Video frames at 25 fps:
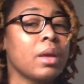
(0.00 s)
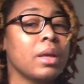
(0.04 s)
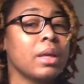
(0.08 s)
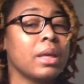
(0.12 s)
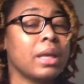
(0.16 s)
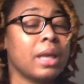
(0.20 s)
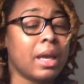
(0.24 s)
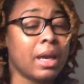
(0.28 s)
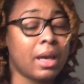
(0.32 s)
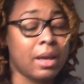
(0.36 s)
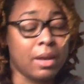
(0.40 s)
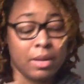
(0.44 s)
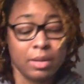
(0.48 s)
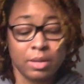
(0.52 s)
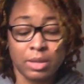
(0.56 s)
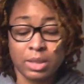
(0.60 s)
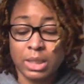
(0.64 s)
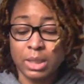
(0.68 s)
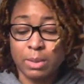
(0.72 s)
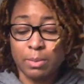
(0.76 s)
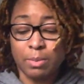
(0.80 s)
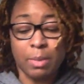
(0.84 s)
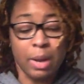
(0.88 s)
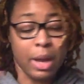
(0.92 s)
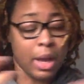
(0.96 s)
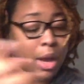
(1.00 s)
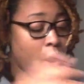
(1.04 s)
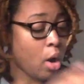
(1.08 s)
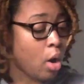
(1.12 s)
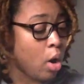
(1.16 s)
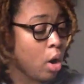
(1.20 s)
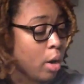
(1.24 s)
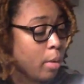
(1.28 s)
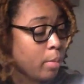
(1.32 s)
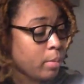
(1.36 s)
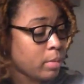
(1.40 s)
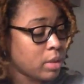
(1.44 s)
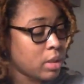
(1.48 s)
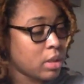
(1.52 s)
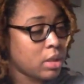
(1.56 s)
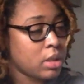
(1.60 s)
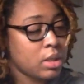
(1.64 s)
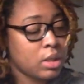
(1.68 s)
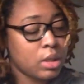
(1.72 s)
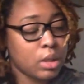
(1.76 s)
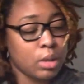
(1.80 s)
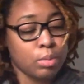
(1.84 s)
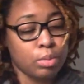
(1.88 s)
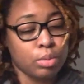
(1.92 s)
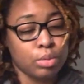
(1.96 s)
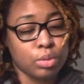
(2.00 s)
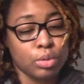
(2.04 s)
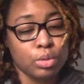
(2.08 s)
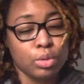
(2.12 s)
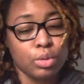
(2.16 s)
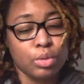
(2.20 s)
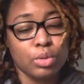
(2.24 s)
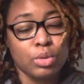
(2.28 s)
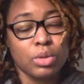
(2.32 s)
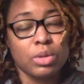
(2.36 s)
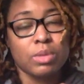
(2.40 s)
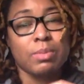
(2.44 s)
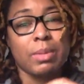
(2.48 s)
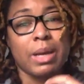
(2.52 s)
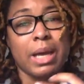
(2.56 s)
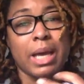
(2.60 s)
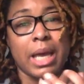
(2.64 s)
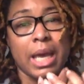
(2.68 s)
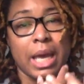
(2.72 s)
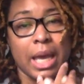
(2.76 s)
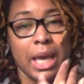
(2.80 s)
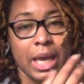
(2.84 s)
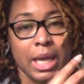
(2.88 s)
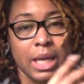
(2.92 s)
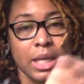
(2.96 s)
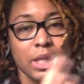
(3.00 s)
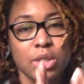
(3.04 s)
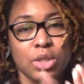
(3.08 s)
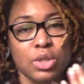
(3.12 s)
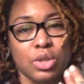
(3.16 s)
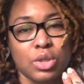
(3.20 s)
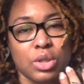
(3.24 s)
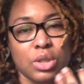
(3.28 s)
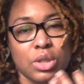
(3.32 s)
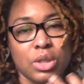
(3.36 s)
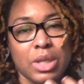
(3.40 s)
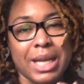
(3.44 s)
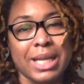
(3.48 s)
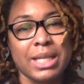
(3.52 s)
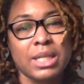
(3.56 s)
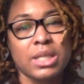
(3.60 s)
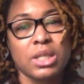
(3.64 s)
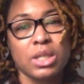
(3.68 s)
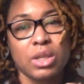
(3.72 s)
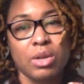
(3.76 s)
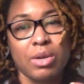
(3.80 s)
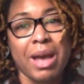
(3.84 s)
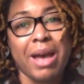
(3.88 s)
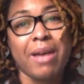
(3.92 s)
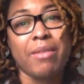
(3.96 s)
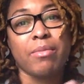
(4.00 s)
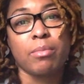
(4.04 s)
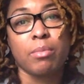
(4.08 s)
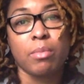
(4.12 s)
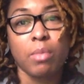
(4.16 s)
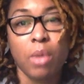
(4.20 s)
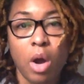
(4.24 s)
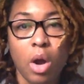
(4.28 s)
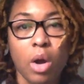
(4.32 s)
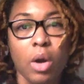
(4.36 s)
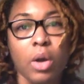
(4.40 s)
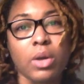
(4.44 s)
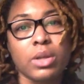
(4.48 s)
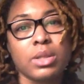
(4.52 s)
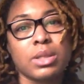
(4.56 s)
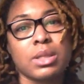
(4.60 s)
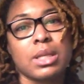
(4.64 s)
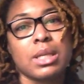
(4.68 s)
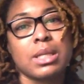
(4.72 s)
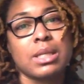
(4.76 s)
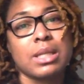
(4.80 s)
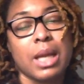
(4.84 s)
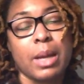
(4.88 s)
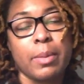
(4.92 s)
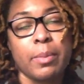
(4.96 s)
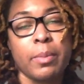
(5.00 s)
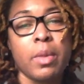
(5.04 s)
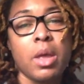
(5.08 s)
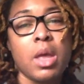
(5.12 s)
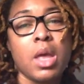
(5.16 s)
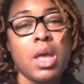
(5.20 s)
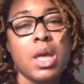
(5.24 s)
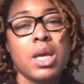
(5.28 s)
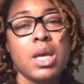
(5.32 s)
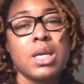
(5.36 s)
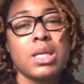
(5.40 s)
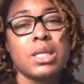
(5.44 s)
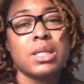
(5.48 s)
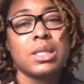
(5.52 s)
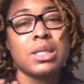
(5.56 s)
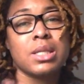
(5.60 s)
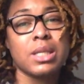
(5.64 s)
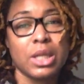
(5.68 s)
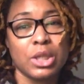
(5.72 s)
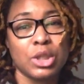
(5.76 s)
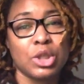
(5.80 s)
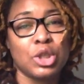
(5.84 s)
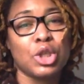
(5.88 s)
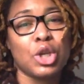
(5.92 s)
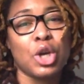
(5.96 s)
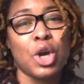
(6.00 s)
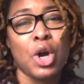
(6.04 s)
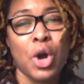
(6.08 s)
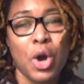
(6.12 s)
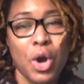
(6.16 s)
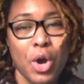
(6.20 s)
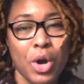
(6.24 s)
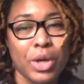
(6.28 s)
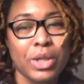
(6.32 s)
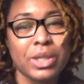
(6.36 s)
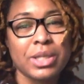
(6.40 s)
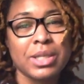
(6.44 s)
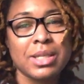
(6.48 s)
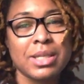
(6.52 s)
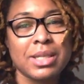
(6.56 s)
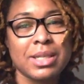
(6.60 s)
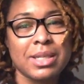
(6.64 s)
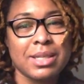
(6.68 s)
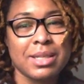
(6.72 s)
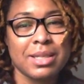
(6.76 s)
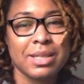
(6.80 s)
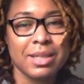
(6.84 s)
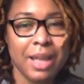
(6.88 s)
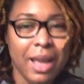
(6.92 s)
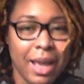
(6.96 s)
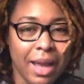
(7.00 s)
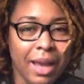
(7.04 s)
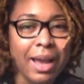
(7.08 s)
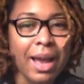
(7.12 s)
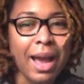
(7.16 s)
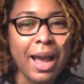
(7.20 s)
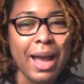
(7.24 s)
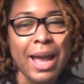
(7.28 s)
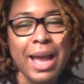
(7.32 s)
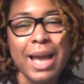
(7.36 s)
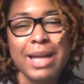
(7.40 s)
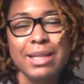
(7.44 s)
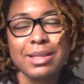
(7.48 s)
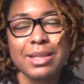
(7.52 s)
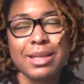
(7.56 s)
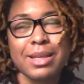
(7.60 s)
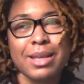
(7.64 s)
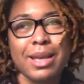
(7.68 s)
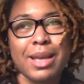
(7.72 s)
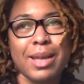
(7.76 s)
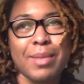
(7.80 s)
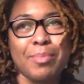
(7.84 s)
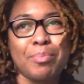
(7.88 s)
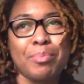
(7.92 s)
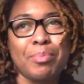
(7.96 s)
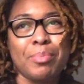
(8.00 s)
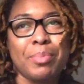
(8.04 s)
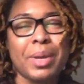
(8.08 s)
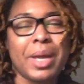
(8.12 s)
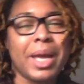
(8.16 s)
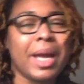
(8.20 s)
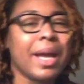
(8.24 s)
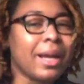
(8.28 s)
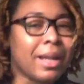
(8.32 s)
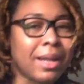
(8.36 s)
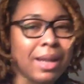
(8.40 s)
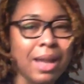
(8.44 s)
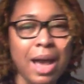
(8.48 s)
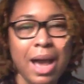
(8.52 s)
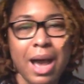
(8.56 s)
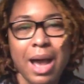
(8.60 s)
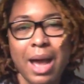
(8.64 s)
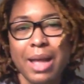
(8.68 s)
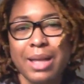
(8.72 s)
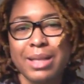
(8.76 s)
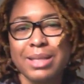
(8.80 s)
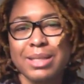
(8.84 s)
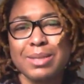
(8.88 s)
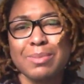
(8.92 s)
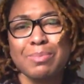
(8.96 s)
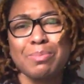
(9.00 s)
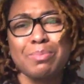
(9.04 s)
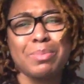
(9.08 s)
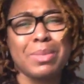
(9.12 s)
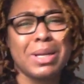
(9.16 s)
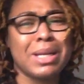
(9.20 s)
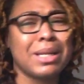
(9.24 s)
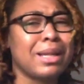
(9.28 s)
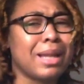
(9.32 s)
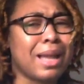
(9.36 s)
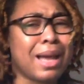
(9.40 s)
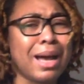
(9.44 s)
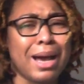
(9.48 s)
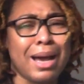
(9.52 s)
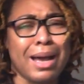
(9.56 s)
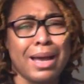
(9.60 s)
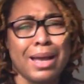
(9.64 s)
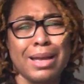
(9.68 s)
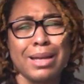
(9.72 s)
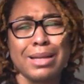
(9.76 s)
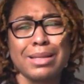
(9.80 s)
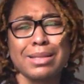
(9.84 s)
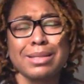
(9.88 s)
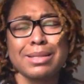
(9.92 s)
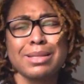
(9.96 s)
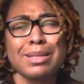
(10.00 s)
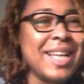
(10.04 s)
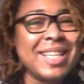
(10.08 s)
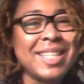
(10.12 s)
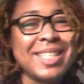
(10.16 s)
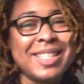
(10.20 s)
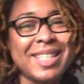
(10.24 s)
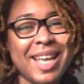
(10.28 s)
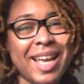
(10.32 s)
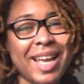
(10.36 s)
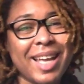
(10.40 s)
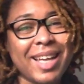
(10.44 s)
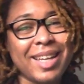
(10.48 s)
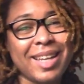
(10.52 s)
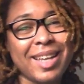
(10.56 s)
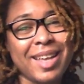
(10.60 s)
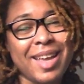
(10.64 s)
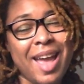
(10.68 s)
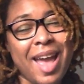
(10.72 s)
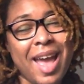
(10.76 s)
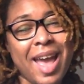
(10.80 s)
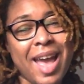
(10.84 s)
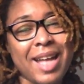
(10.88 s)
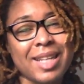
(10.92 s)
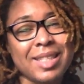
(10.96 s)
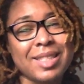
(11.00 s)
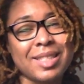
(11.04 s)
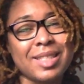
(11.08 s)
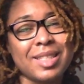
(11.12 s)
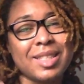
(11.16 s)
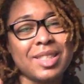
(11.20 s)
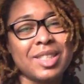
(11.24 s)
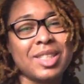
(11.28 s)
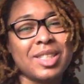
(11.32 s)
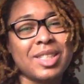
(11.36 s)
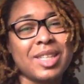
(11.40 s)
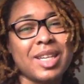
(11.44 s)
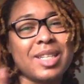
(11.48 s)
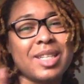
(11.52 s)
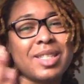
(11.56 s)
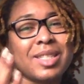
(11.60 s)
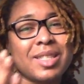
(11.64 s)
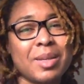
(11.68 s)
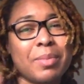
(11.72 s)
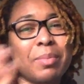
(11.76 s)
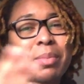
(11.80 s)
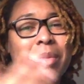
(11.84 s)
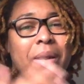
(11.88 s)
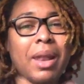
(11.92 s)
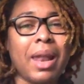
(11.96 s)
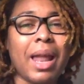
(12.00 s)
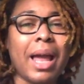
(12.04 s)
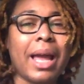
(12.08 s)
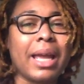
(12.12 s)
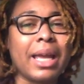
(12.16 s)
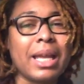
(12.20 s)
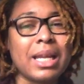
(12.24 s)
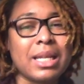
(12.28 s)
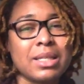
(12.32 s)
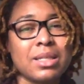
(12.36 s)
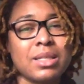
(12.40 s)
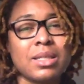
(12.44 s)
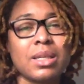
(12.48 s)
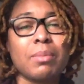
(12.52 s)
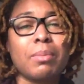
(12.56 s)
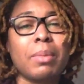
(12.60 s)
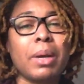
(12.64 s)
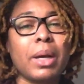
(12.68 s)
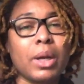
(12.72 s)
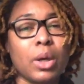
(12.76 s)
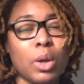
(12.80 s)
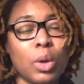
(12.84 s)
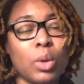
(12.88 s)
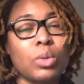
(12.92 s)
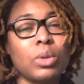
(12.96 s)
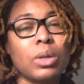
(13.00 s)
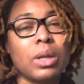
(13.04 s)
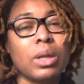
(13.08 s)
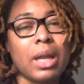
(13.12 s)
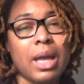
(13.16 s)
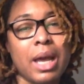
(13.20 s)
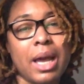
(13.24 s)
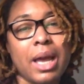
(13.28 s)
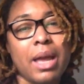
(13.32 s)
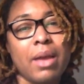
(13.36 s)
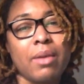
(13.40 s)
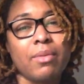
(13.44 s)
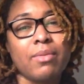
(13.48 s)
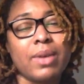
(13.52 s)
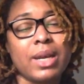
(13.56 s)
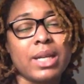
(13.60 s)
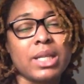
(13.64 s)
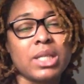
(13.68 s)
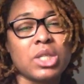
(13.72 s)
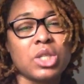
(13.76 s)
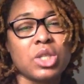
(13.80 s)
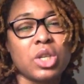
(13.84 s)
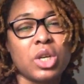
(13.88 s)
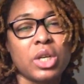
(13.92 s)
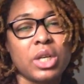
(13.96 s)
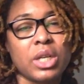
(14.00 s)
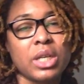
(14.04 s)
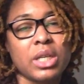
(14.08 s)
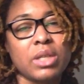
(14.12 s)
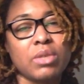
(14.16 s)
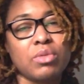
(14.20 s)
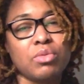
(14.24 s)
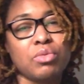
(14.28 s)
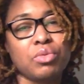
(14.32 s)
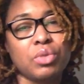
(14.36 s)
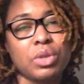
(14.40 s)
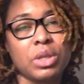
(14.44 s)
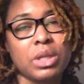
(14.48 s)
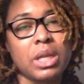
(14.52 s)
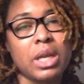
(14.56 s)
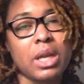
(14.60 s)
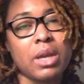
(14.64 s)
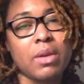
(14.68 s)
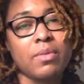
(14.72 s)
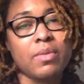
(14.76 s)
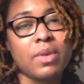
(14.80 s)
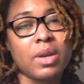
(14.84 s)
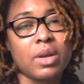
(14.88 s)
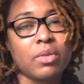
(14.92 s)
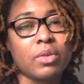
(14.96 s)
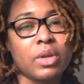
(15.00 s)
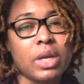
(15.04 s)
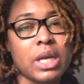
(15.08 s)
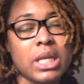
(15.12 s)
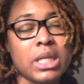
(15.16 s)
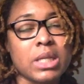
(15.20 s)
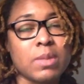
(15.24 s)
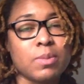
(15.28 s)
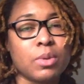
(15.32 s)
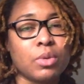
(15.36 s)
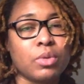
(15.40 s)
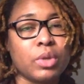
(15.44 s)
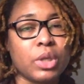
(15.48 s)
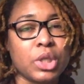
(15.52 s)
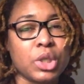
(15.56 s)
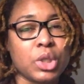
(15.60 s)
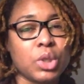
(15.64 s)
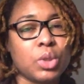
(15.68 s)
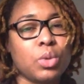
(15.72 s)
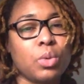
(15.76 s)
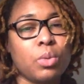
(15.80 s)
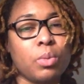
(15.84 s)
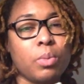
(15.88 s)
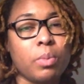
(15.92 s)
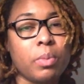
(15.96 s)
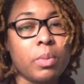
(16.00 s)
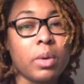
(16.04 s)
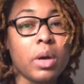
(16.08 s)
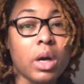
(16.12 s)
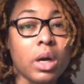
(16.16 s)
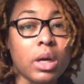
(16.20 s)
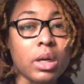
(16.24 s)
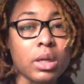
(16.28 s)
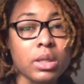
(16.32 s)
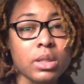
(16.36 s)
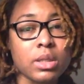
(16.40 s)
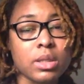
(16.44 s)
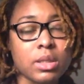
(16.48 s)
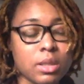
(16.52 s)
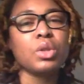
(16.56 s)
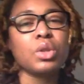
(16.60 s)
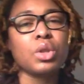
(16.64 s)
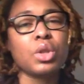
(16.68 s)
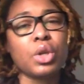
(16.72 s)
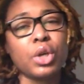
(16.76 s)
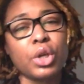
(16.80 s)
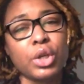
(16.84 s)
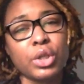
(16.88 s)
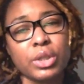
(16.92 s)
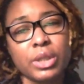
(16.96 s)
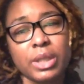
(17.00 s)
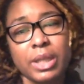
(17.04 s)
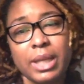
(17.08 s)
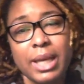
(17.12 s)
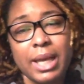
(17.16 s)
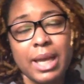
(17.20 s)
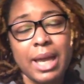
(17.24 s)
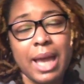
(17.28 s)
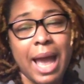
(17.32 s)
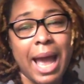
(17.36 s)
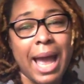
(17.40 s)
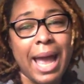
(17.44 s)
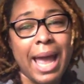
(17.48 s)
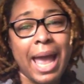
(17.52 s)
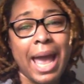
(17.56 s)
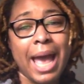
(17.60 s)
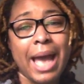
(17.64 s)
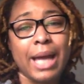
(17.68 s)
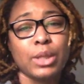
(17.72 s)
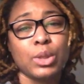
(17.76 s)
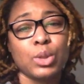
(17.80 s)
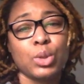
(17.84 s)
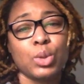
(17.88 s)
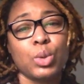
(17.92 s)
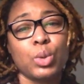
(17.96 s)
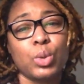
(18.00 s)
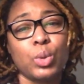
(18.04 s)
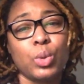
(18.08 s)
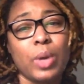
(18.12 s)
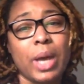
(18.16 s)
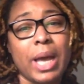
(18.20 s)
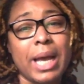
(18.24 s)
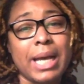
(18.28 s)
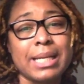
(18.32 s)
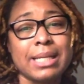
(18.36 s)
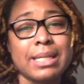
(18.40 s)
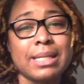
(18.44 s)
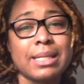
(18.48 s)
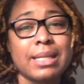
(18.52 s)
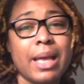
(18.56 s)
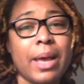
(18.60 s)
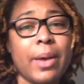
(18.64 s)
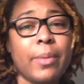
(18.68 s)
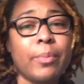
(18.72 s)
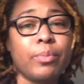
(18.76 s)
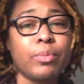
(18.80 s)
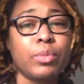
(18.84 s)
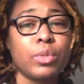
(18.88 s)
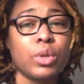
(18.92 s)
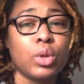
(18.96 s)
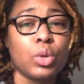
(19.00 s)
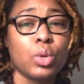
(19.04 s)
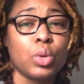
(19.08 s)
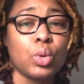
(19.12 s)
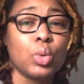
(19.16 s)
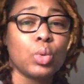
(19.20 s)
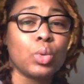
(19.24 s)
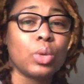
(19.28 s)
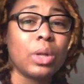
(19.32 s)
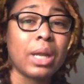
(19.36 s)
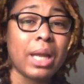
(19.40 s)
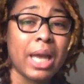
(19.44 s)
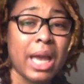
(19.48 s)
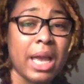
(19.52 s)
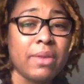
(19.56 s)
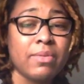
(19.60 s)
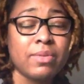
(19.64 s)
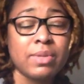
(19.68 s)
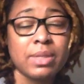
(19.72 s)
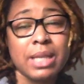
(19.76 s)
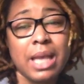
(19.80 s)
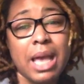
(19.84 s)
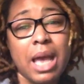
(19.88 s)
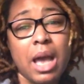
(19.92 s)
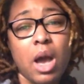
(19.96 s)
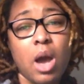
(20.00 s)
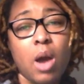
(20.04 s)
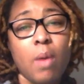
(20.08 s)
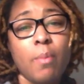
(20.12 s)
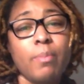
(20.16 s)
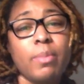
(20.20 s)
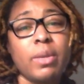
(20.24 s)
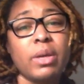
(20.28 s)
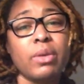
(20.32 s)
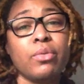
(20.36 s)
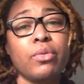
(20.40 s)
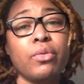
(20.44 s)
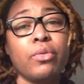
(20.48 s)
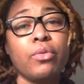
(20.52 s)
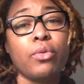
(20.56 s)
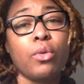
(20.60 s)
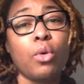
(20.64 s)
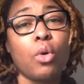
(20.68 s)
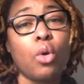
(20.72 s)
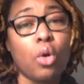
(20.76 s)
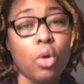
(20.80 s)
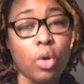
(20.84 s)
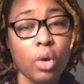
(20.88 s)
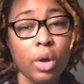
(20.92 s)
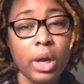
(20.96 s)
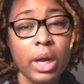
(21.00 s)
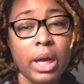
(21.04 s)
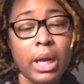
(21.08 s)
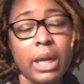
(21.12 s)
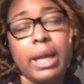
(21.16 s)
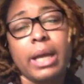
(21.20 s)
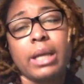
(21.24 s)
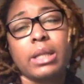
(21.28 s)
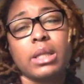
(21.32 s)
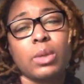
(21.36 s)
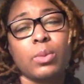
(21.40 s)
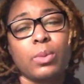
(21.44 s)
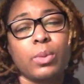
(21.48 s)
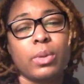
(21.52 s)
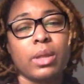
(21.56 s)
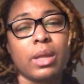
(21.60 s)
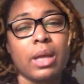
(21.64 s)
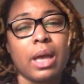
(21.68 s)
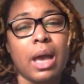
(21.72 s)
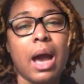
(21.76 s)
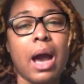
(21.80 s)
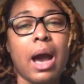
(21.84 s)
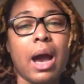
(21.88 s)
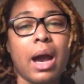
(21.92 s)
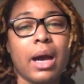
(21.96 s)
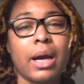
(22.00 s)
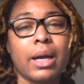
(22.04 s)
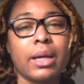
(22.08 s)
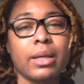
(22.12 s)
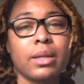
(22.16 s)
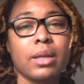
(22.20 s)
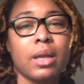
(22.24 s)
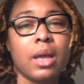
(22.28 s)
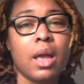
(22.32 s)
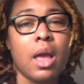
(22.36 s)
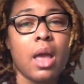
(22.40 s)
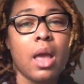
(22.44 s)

Yeah, and so my arms are still bruised. My hands I still have marks because I'm such a hard stick. I had to get pick lines, mid lines. Secondly, I had to shed some light into my own life. I started reading very inspirational books. Thirdly, I had to accept the new lifestyle before connecting with God,